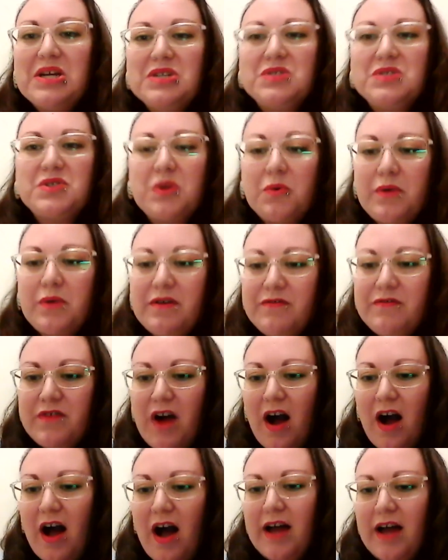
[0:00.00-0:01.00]
So we've
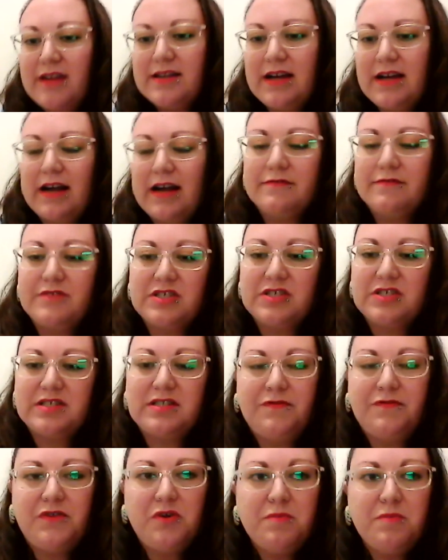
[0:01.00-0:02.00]
got just
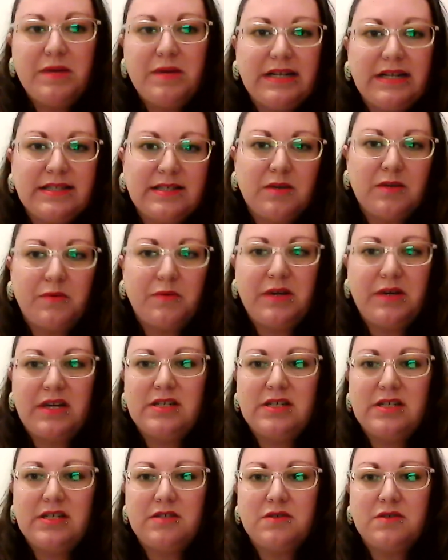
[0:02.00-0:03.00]
a few minutes that we
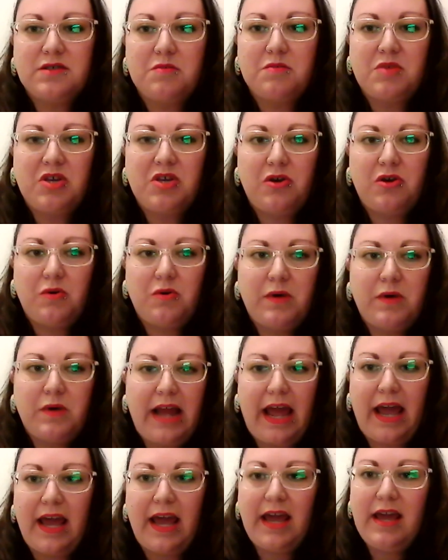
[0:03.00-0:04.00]
can do some
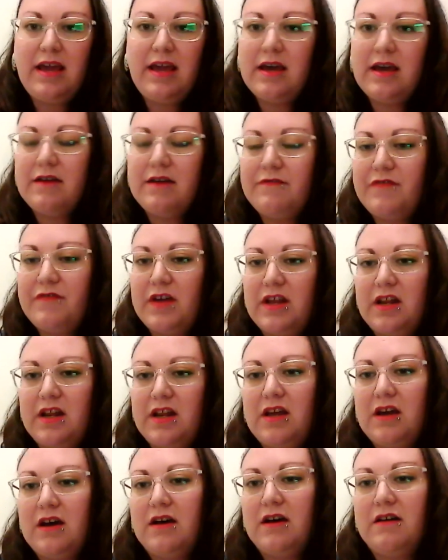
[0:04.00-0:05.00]
Q&A. If
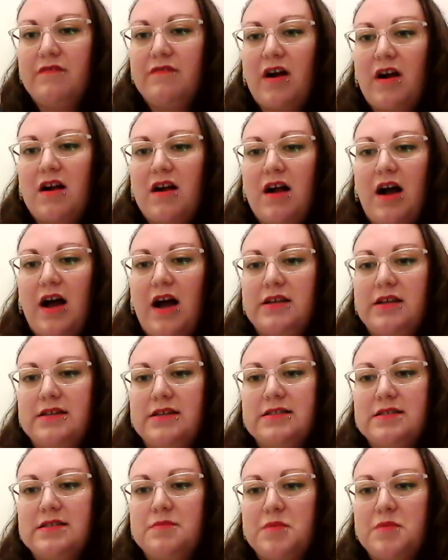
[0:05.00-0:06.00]
any of our
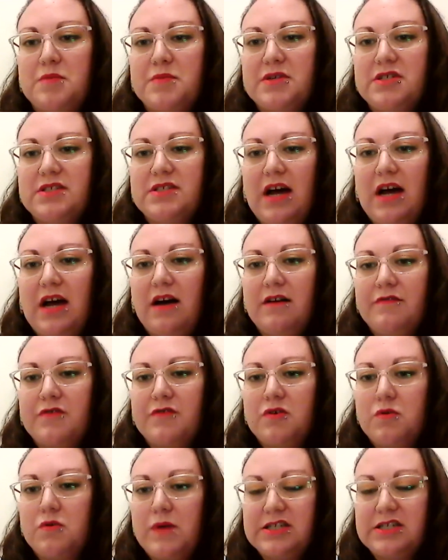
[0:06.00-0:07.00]
audience members have
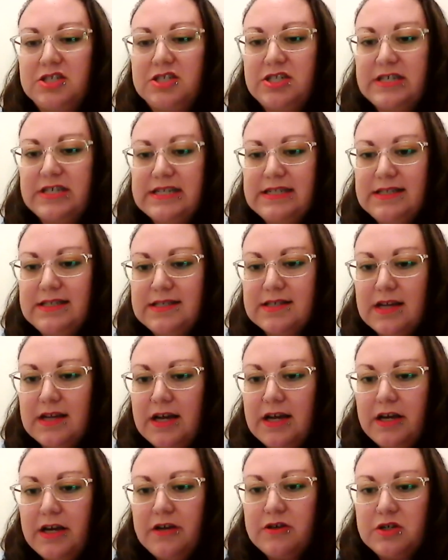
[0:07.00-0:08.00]
questions,
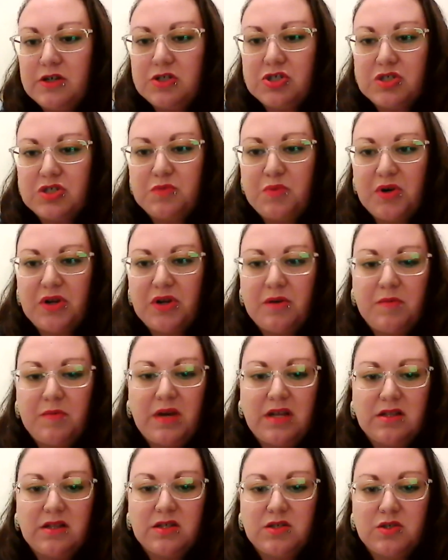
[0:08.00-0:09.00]
you can just put them
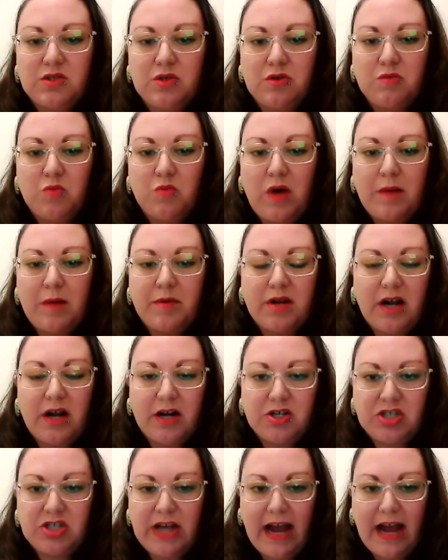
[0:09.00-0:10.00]
in the Zoom
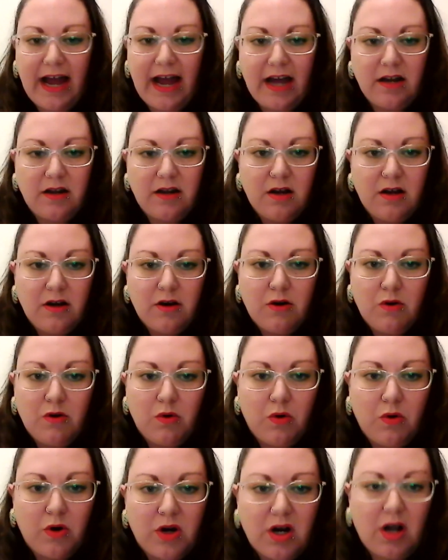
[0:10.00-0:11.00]
webinar chat
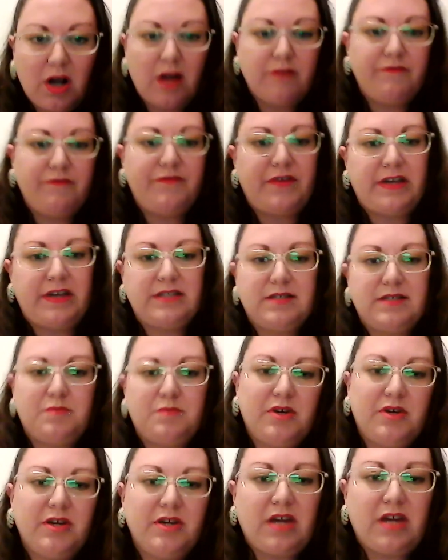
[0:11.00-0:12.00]
or on
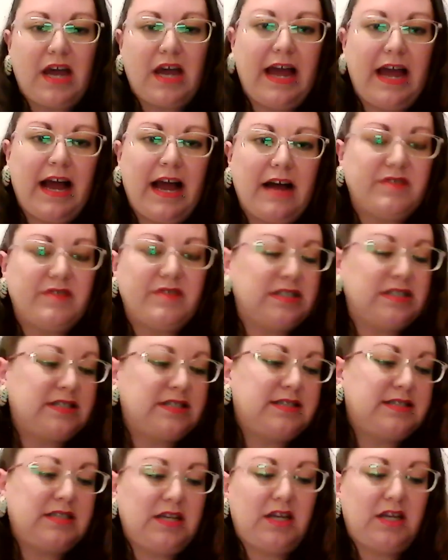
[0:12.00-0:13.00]
Facebook. I haven't
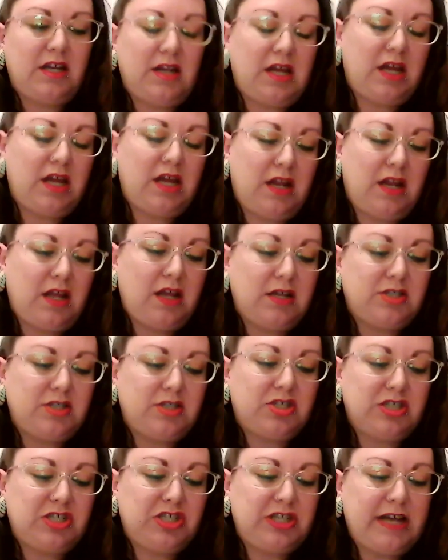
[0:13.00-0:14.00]
seen any
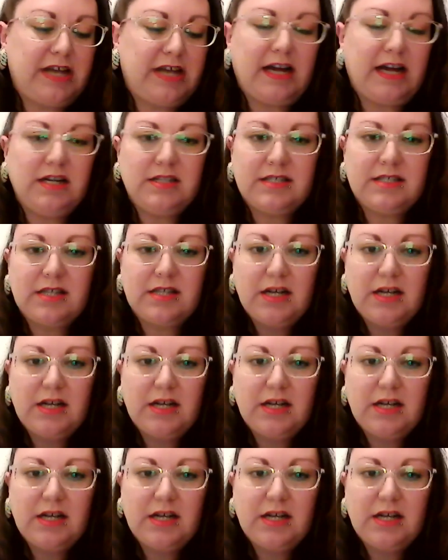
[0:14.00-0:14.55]
just yet.